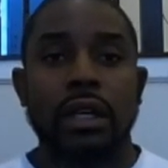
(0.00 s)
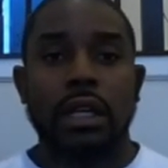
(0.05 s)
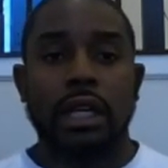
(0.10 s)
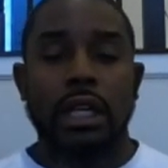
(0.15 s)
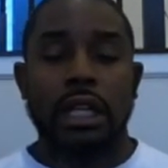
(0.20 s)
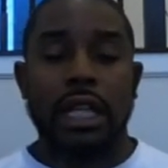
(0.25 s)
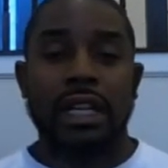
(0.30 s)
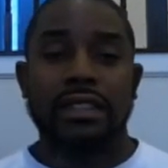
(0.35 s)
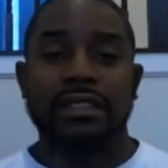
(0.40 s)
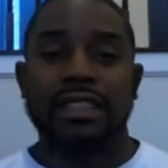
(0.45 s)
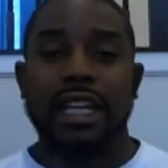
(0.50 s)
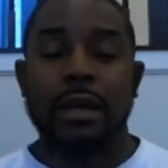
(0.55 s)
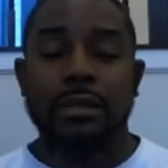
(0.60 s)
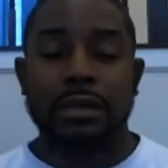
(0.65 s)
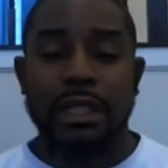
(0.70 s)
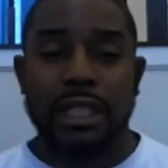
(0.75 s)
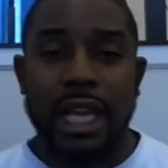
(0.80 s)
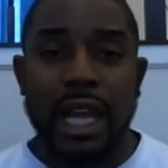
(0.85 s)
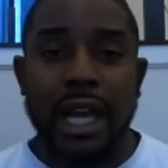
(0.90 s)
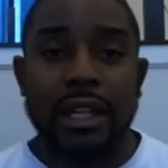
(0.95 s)
And a lot of times
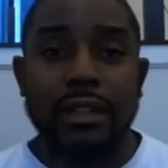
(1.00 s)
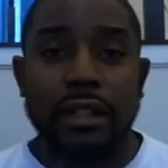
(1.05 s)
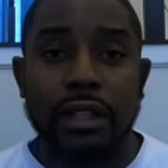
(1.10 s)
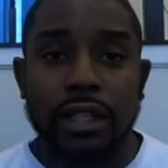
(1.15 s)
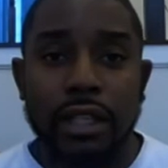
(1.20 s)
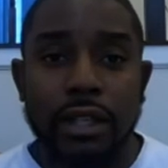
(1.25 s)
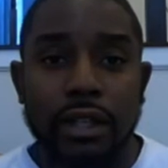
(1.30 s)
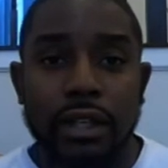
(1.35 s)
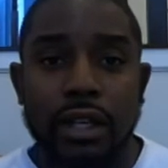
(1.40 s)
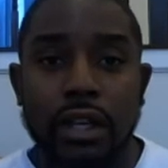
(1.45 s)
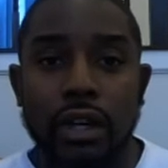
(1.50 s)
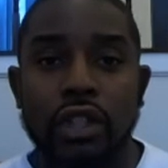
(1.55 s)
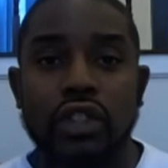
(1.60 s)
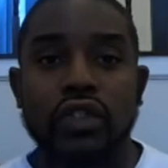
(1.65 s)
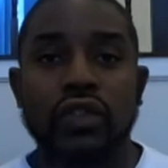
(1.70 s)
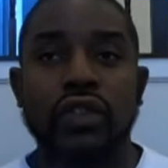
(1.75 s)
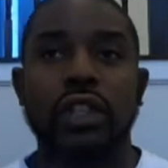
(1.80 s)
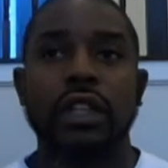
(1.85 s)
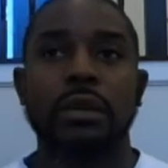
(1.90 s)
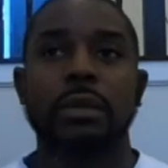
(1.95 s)
the calendar year goes
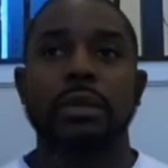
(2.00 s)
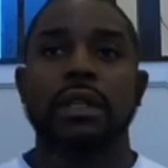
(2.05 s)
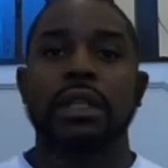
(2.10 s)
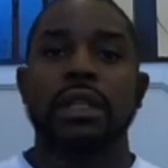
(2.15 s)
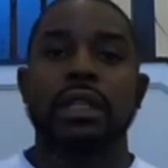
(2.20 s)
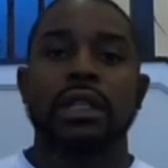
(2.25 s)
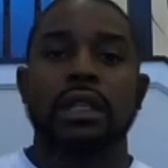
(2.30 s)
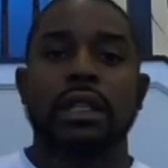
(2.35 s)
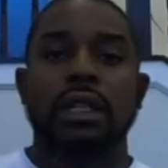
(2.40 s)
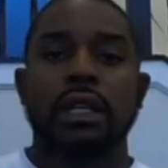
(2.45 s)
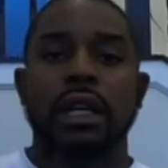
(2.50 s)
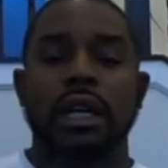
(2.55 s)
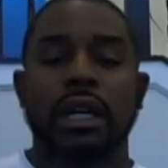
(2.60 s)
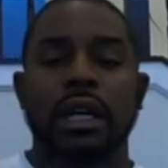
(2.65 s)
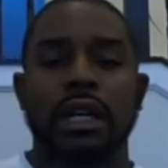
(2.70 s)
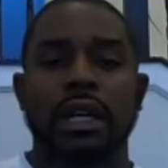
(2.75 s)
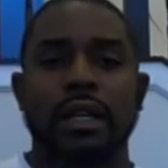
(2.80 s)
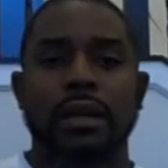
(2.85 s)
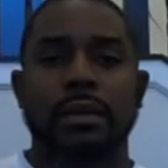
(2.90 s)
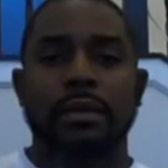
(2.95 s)
from
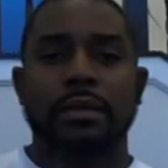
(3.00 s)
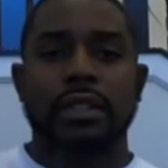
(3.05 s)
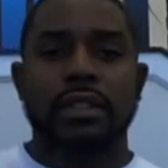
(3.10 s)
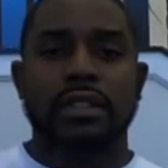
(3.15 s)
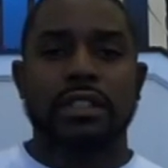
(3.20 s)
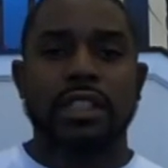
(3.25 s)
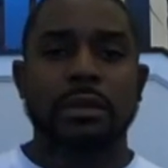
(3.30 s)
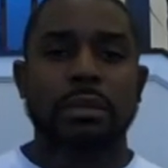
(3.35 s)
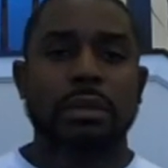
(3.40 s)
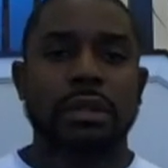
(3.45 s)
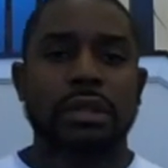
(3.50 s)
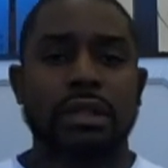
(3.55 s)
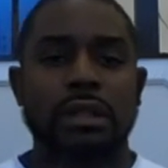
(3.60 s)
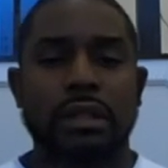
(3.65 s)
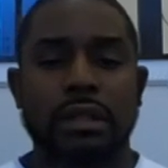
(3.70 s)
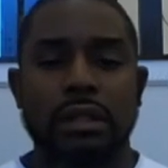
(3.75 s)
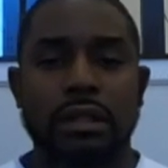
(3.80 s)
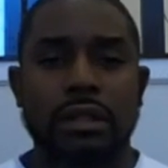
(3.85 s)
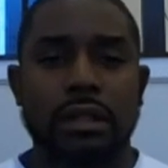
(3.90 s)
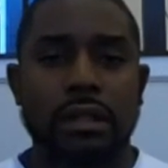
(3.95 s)

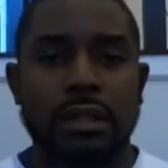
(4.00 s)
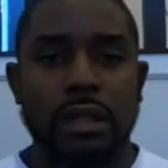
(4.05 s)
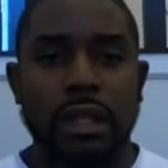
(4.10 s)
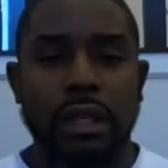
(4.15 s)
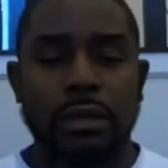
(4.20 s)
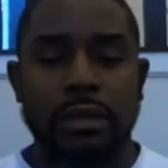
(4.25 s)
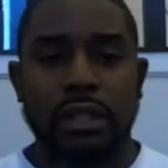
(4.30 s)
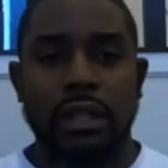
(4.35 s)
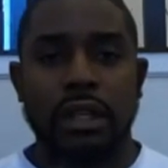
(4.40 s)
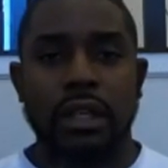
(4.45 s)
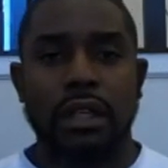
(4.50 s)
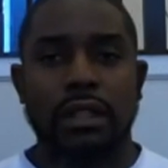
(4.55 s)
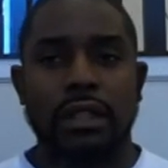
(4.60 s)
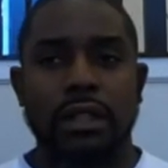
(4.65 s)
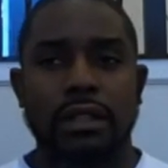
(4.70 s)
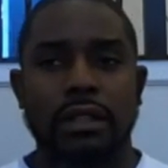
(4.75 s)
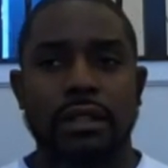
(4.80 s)
December 31st.